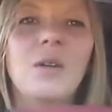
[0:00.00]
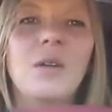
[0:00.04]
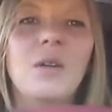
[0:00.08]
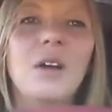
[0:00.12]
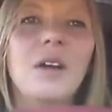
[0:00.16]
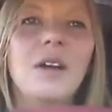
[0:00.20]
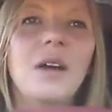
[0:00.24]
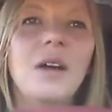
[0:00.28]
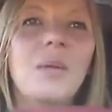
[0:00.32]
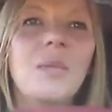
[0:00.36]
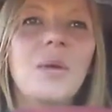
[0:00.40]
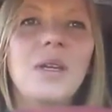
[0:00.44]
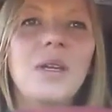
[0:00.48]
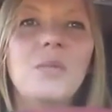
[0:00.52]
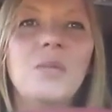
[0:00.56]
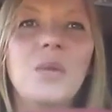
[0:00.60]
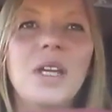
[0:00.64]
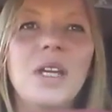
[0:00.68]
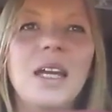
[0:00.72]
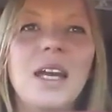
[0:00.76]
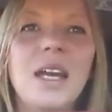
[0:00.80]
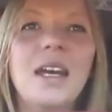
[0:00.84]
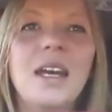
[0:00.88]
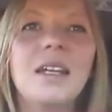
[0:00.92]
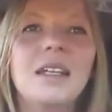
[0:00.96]
I mean,
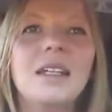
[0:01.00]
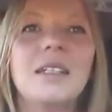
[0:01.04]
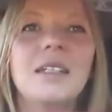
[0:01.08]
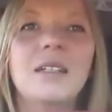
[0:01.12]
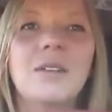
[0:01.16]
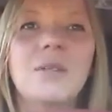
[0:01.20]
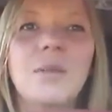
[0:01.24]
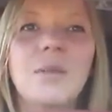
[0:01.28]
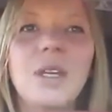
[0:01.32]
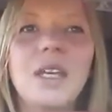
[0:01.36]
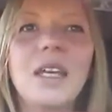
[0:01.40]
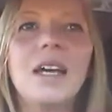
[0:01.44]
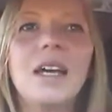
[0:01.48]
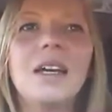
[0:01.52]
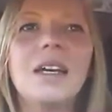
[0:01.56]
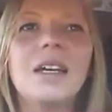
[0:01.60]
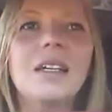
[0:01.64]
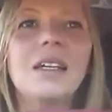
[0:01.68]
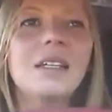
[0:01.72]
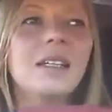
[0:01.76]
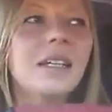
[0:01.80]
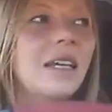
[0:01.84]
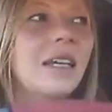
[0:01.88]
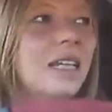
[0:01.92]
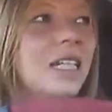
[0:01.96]
we are, we
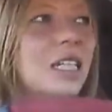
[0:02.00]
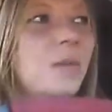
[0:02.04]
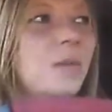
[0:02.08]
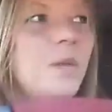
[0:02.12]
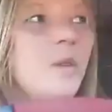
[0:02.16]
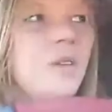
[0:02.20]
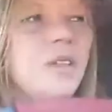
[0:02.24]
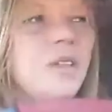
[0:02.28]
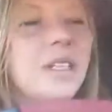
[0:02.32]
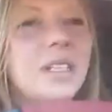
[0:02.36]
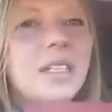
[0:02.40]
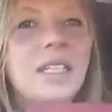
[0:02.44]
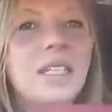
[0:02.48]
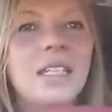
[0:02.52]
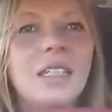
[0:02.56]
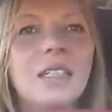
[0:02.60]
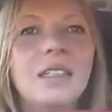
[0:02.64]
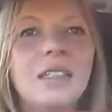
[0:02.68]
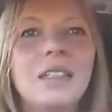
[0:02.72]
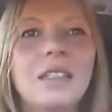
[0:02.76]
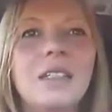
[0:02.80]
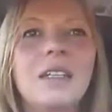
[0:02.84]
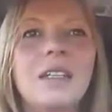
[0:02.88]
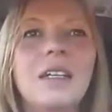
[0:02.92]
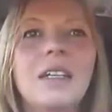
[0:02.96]
are experiencing
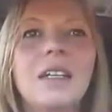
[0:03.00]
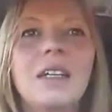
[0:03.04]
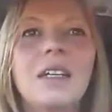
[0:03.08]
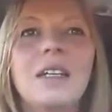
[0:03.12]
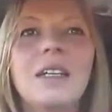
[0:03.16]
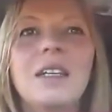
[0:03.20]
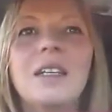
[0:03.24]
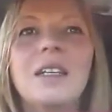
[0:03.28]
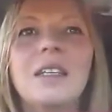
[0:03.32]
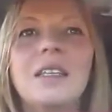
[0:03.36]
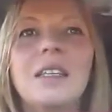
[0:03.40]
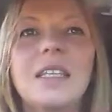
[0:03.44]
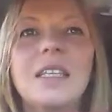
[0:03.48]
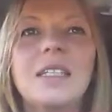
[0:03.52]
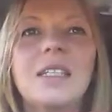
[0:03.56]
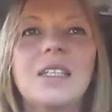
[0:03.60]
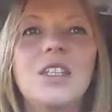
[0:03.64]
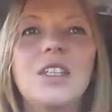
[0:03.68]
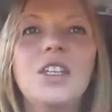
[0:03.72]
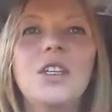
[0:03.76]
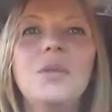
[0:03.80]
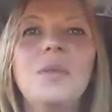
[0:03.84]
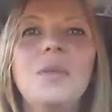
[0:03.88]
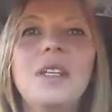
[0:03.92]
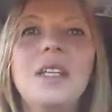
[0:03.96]
this
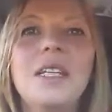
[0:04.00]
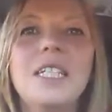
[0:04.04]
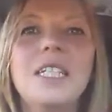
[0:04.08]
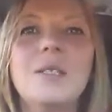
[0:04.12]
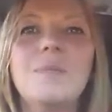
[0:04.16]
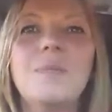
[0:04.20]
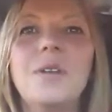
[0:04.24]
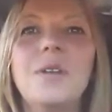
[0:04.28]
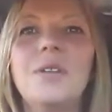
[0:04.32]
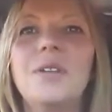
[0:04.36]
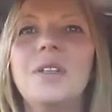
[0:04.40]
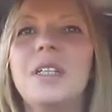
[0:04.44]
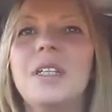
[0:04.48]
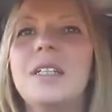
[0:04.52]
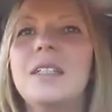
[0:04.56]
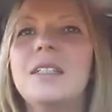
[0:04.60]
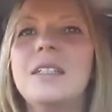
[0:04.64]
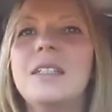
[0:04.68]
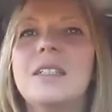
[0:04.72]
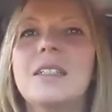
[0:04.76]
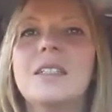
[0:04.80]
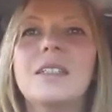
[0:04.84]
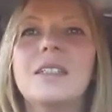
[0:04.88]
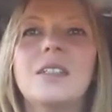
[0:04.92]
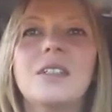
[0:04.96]
human
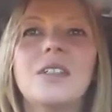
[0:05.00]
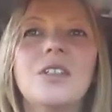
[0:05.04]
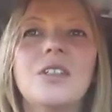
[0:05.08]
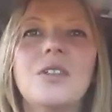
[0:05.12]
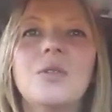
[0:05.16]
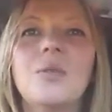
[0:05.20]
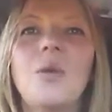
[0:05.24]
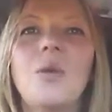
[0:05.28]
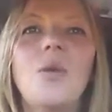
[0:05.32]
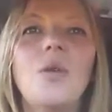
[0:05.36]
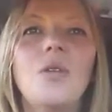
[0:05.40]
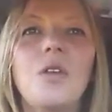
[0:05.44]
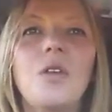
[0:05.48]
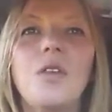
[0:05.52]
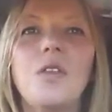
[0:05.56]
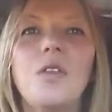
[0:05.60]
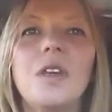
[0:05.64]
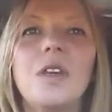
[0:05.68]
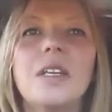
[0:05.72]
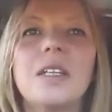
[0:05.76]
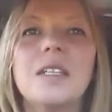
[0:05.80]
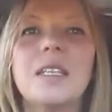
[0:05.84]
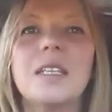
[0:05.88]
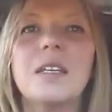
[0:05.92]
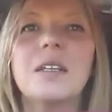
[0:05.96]
experience to do all the
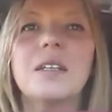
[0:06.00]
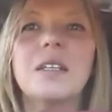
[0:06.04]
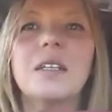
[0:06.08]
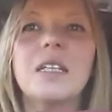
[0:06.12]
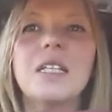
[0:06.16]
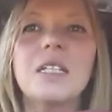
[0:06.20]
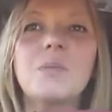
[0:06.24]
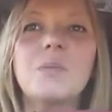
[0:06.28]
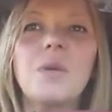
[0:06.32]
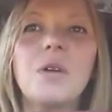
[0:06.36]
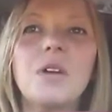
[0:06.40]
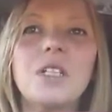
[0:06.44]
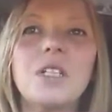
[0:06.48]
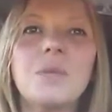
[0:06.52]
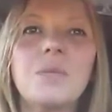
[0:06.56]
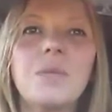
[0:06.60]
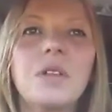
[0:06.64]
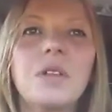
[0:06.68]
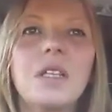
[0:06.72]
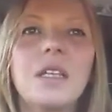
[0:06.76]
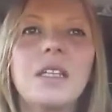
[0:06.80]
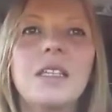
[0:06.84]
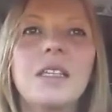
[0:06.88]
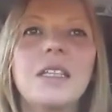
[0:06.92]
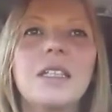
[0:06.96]
things that is
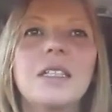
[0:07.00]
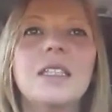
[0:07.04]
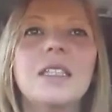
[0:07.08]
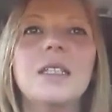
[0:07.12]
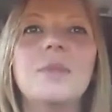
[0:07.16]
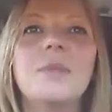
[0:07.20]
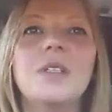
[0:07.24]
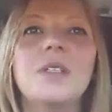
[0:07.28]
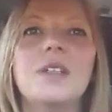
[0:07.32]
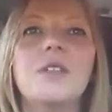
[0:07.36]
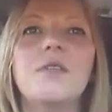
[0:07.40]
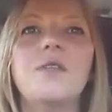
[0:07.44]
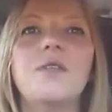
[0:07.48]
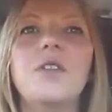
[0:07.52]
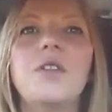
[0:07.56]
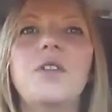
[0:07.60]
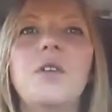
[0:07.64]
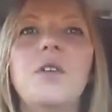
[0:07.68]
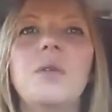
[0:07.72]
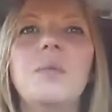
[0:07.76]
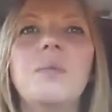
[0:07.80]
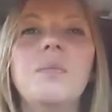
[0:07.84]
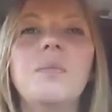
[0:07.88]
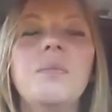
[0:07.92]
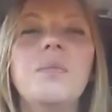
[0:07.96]
possible in this limited
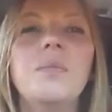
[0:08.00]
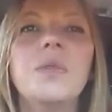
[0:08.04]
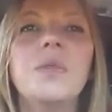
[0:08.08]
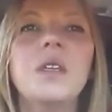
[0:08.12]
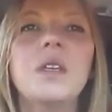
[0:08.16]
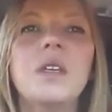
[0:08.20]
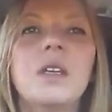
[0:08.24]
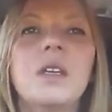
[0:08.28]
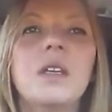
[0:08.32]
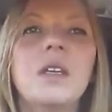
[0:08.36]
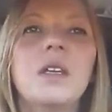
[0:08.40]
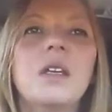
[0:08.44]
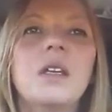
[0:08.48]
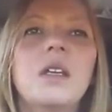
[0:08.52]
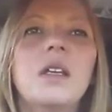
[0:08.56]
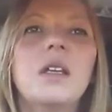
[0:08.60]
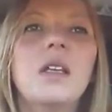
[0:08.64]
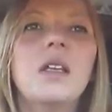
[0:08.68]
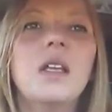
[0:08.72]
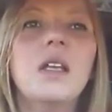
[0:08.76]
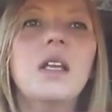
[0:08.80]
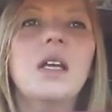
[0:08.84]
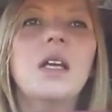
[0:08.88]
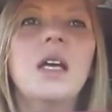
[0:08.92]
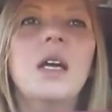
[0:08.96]
form
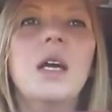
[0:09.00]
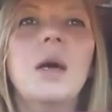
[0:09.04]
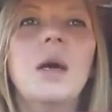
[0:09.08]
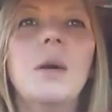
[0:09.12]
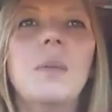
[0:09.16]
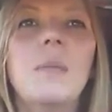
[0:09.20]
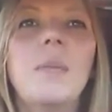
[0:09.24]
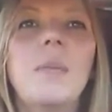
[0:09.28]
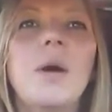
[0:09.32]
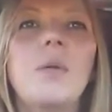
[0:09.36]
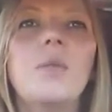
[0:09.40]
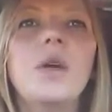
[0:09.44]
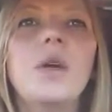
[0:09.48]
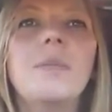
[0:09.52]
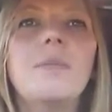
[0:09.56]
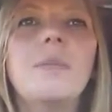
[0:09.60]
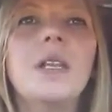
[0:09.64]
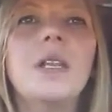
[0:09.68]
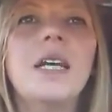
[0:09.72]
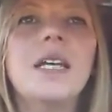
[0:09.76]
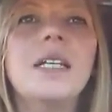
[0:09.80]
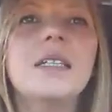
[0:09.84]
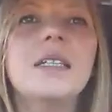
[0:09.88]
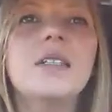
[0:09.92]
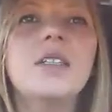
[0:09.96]
but we
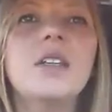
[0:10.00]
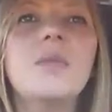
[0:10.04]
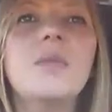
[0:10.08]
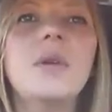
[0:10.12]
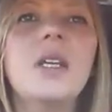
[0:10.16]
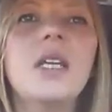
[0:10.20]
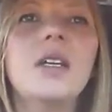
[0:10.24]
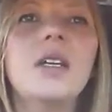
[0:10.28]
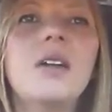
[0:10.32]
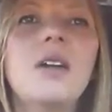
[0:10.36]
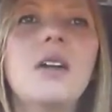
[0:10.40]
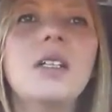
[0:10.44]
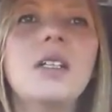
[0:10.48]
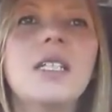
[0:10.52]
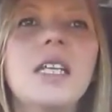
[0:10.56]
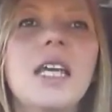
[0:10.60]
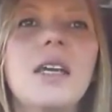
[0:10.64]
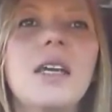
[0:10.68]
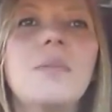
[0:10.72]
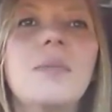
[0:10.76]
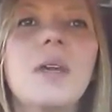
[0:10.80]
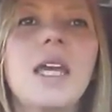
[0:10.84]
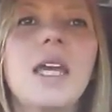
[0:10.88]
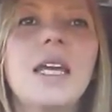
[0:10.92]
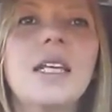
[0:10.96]
place so many
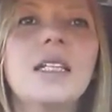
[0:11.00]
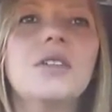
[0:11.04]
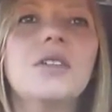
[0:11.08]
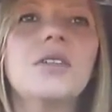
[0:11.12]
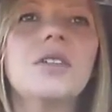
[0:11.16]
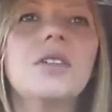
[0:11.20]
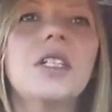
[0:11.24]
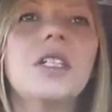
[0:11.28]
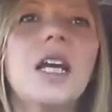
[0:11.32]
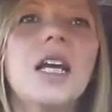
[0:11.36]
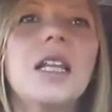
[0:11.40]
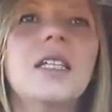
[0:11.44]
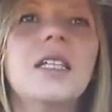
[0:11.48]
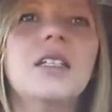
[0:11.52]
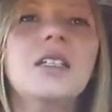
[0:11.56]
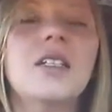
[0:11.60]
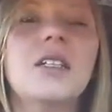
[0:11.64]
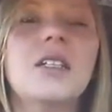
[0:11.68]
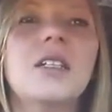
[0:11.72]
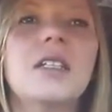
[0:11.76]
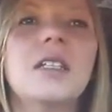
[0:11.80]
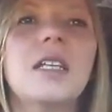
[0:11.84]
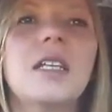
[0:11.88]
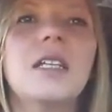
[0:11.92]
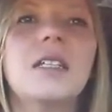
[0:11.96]
goddamn extra
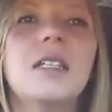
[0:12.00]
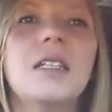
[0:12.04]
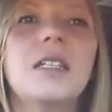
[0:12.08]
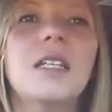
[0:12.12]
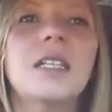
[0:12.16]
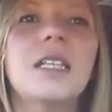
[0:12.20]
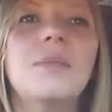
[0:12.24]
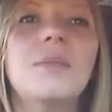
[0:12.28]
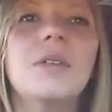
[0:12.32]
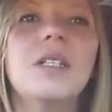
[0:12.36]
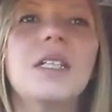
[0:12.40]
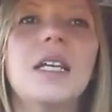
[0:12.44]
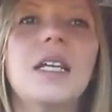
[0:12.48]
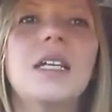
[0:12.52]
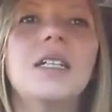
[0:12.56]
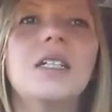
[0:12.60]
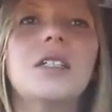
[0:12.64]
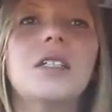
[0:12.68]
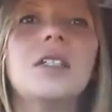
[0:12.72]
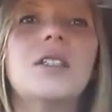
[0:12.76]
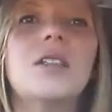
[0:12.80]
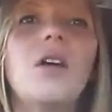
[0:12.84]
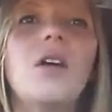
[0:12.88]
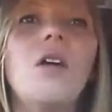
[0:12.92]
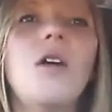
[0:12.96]
challenges and
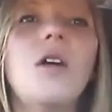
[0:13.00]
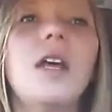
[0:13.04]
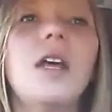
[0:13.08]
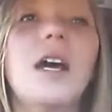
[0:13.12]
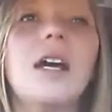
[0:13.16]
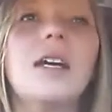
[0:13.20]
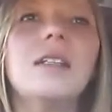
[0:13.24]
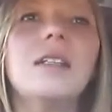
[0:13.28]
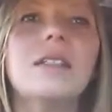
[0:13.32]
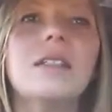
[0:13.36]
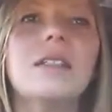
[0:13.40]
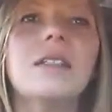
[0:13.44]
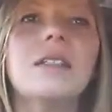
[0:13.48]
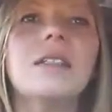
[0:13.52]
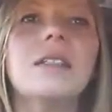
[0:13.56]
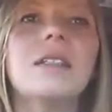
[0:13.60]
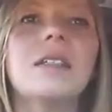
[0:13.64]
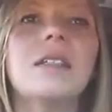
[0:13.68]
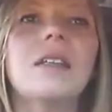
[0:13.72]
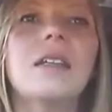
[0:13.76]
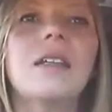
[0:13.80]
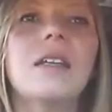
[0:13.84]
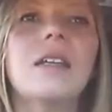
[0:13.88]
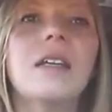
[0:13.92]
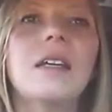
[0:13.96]
limitations on us
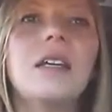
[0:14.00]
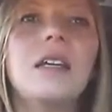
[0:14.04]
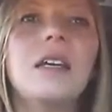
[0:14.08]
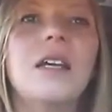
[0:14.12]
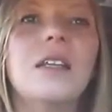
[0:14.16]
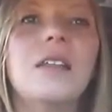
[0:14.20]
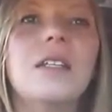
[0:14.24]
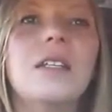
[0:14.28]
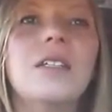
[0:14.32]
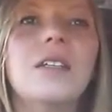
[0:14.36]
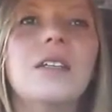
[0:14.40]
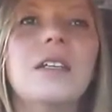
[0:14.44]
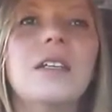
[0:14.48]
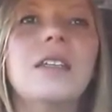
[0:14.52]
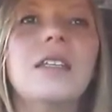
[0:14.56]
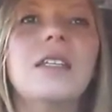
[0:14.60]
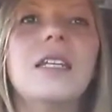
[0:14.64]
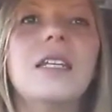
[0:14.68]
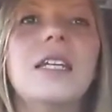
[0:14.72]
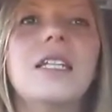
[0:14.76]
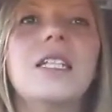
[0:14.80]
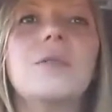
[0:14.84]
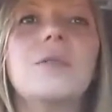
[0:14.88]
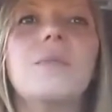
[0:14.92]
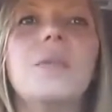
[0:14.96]
they don't even
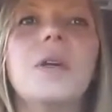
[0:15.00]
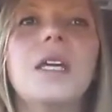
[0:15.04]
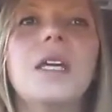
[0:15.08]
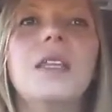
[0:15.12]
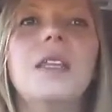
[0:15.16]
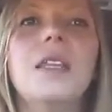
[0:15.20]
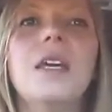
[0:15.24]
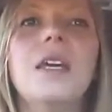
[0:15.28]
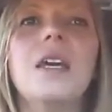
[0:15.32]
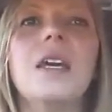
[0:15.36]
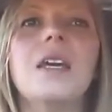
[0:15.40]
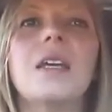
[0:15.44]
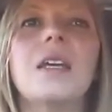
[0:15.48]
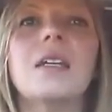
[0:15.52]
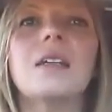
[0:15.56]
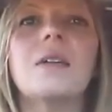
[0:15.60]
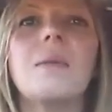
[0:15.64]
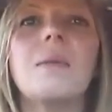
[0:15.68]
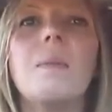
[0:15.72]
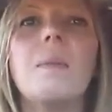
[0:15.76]
need to be there.